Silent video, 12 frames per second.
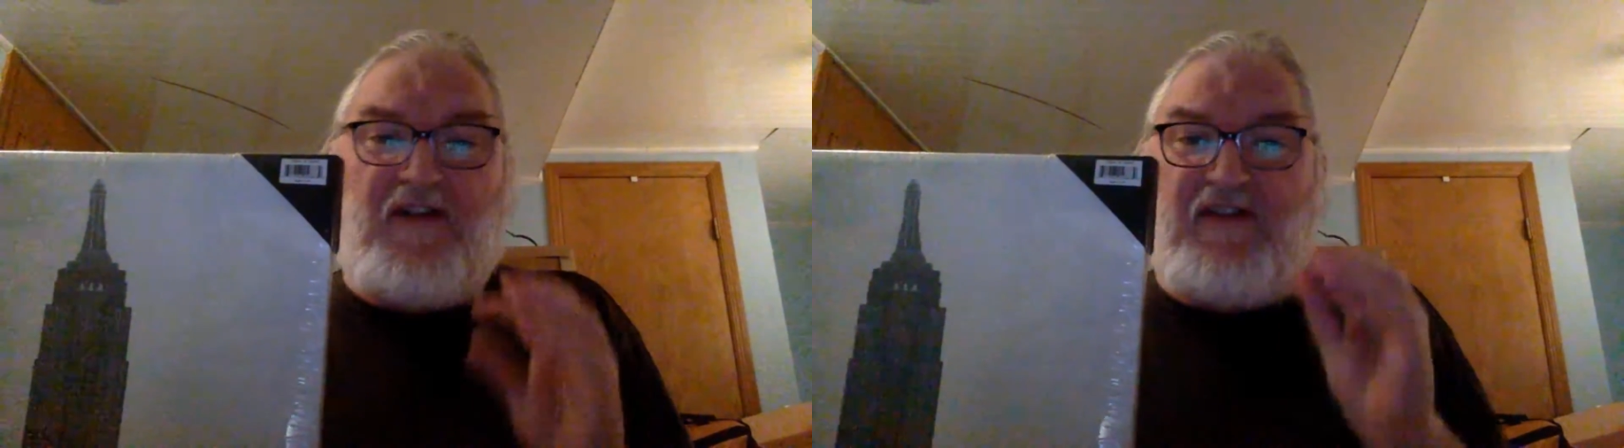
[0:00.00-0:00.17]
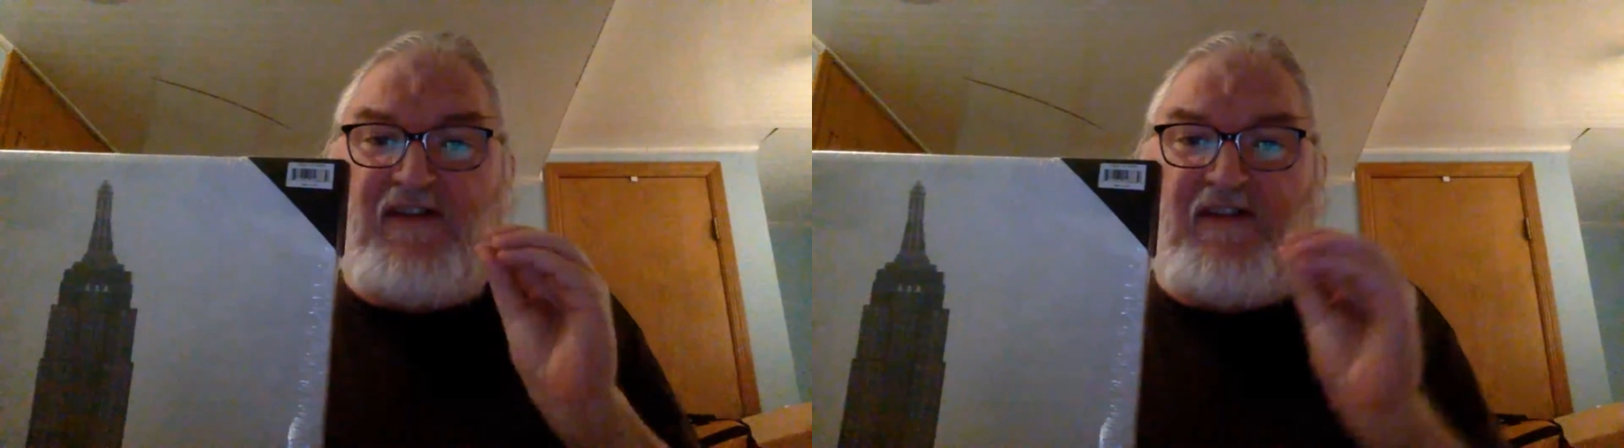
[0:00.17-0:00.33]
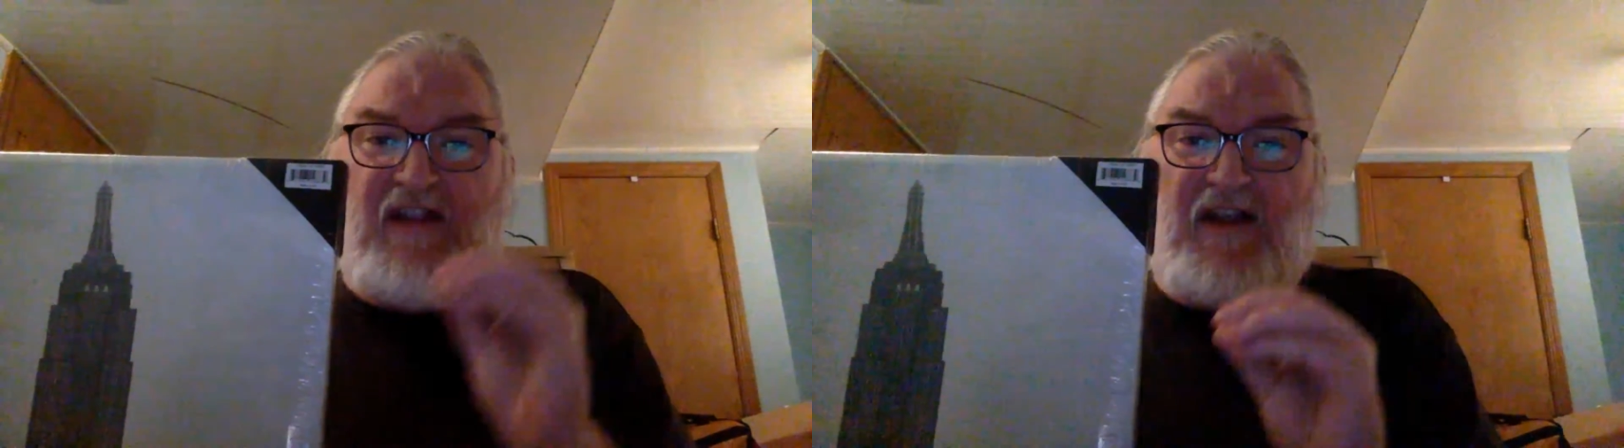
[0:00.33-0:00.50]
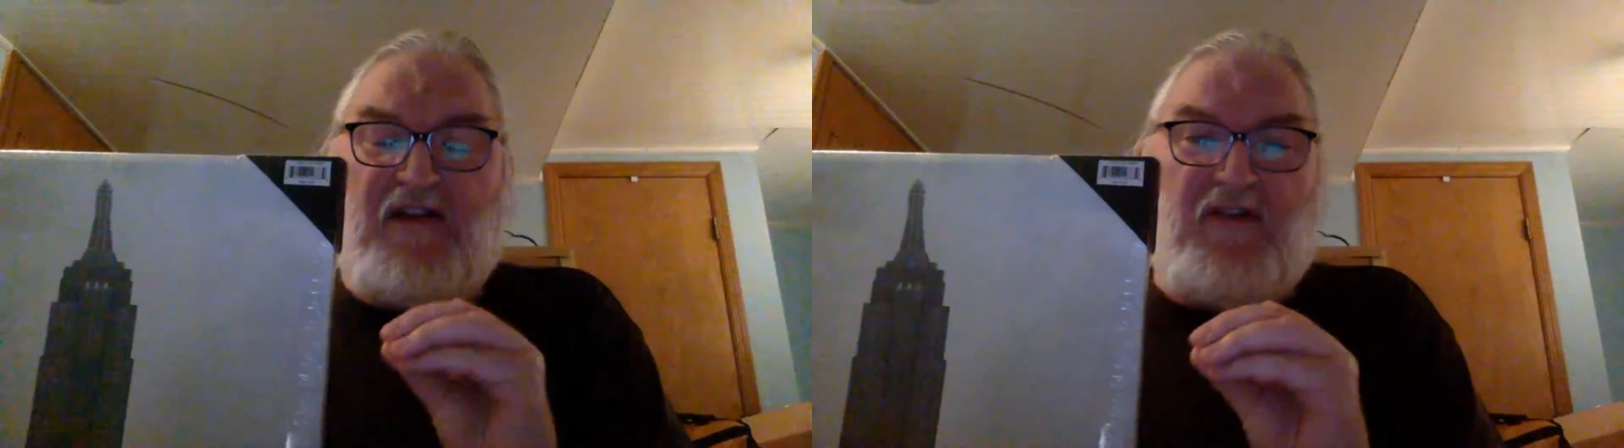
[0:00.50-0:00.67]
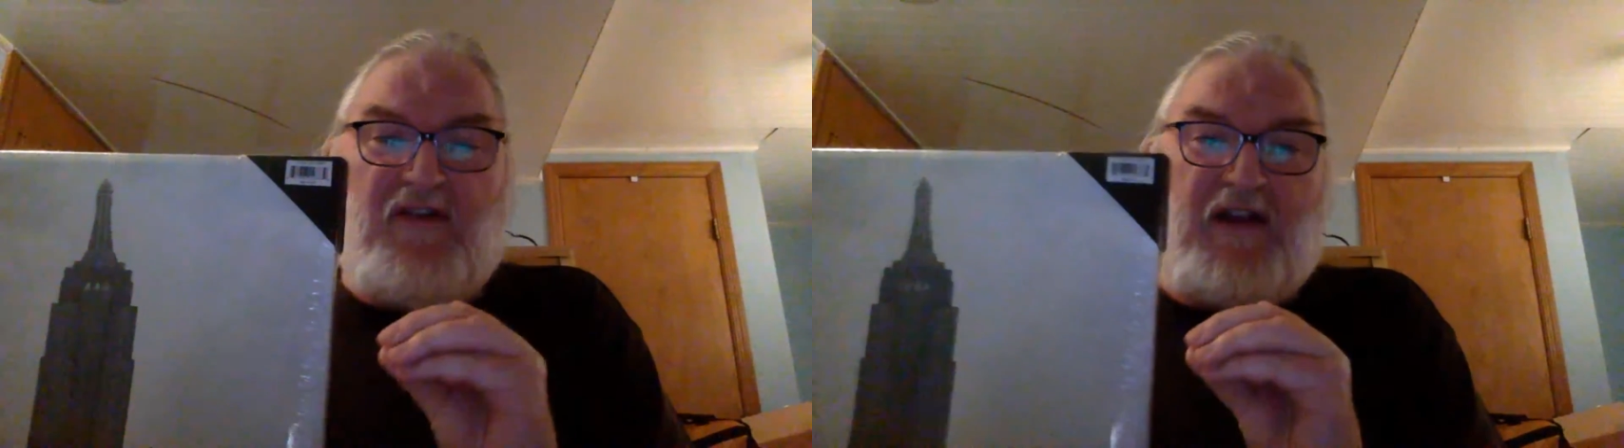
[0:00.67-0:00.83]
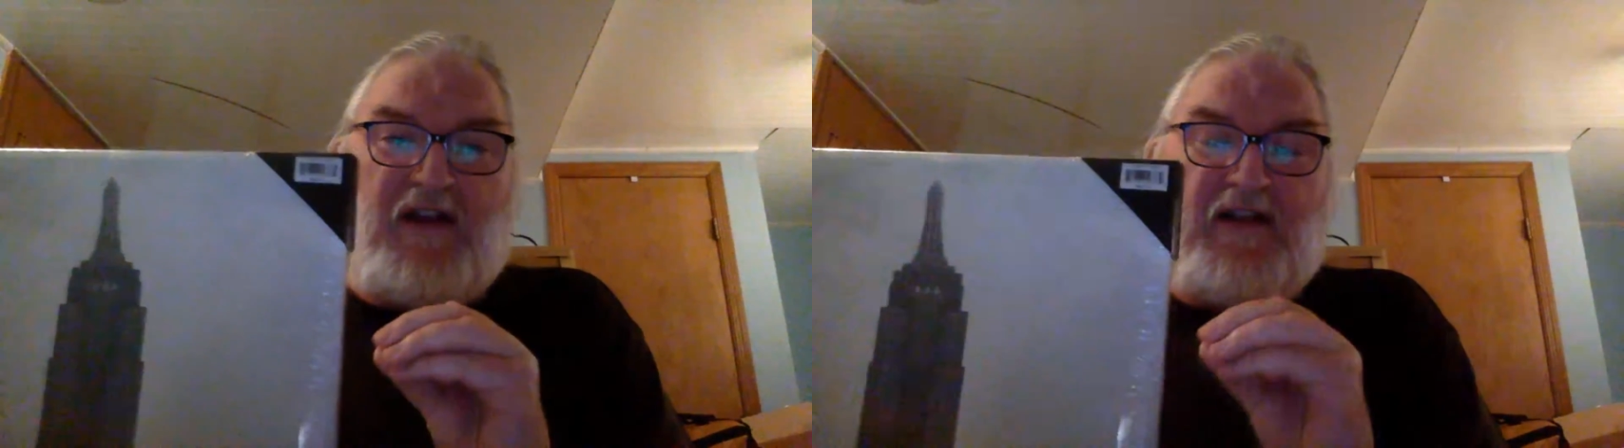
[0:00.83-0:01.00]
I'll just tell you
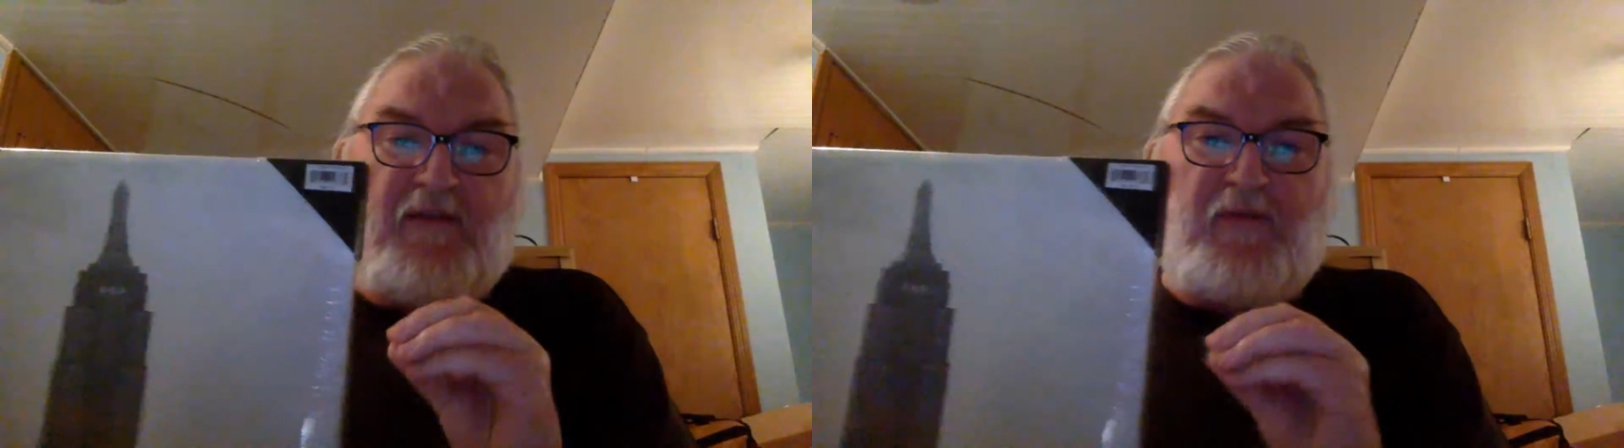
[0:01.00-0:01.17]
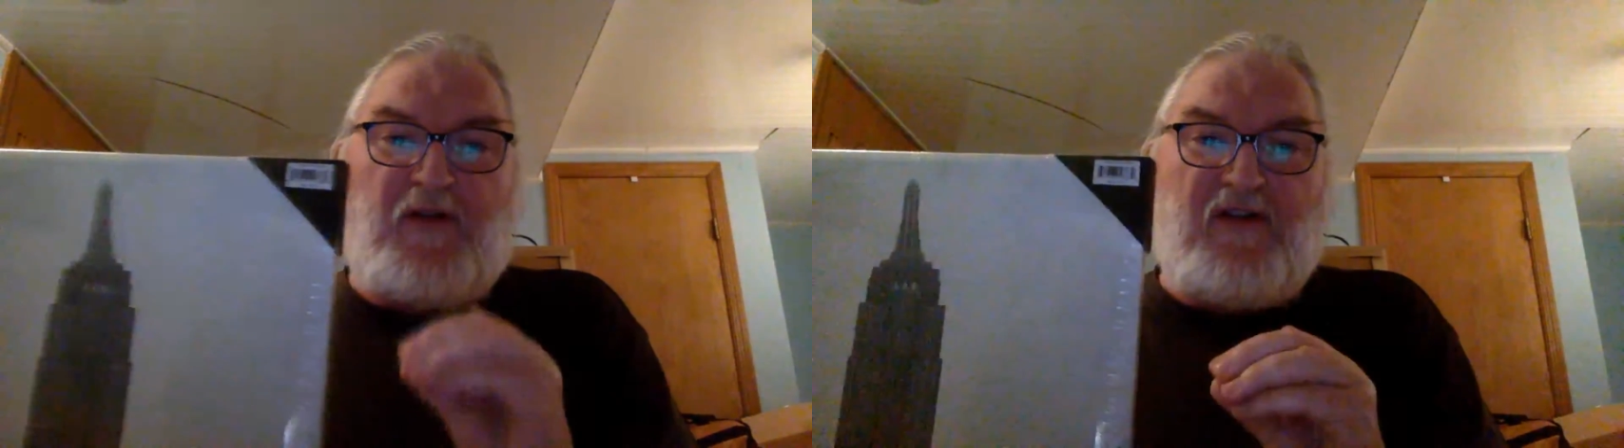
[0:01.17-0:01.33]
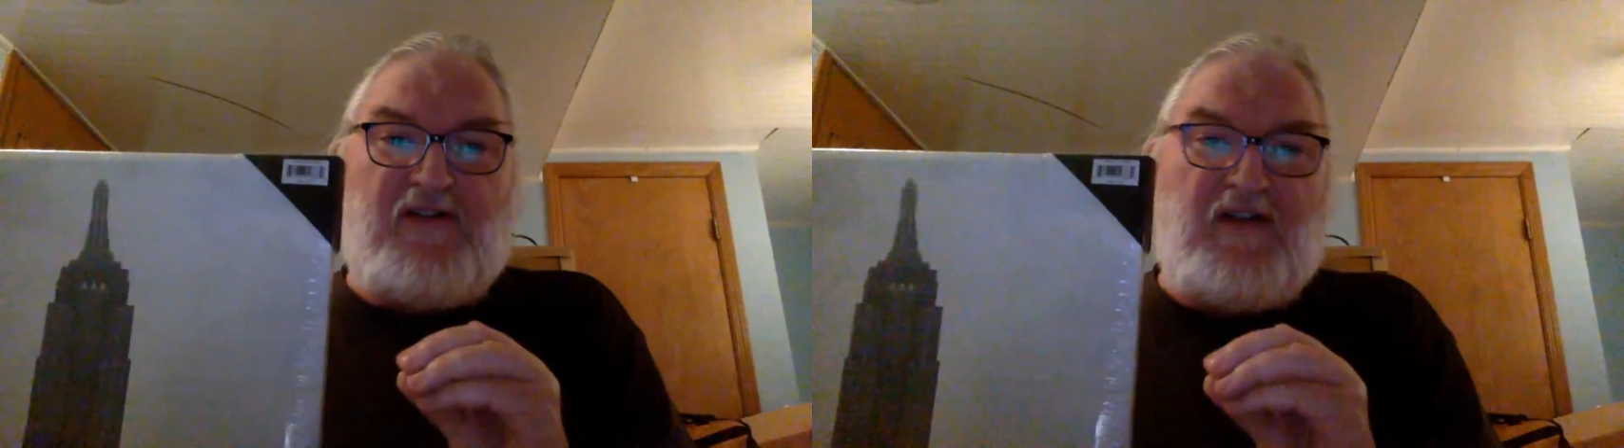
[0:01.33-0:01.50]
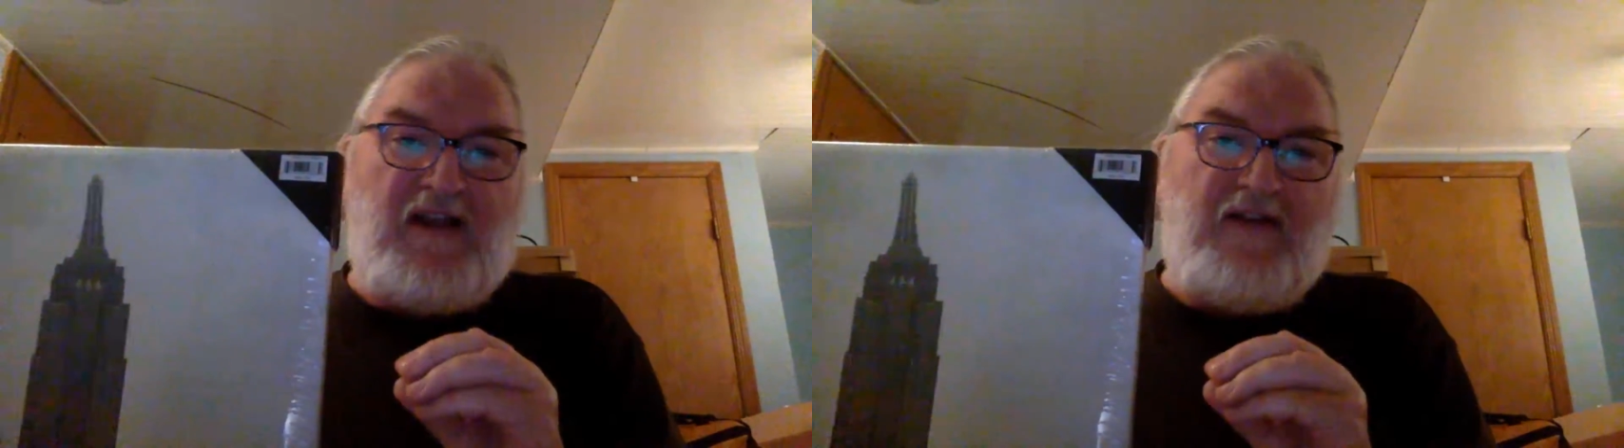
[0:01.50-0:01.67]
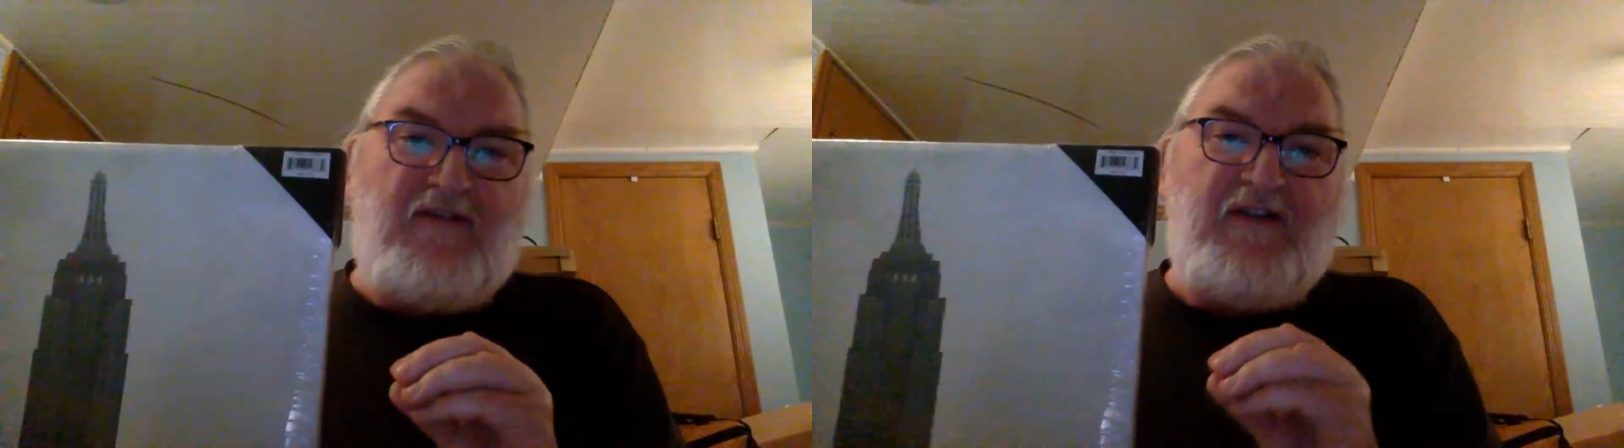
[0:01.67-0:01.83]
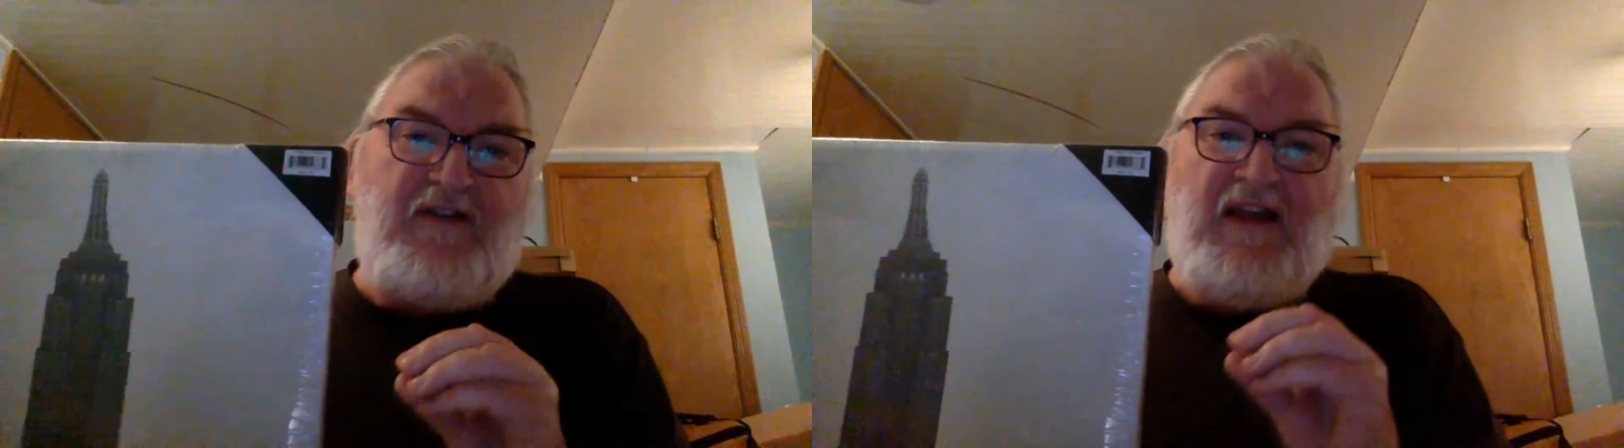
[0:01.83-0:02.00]
on a personal
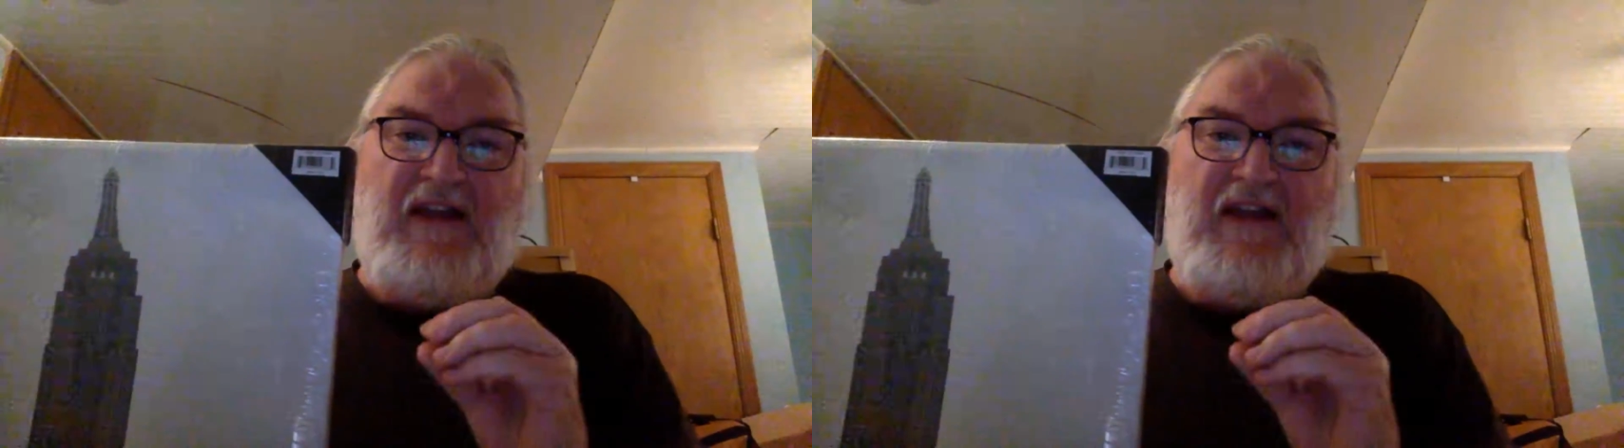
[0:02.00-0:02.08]
level,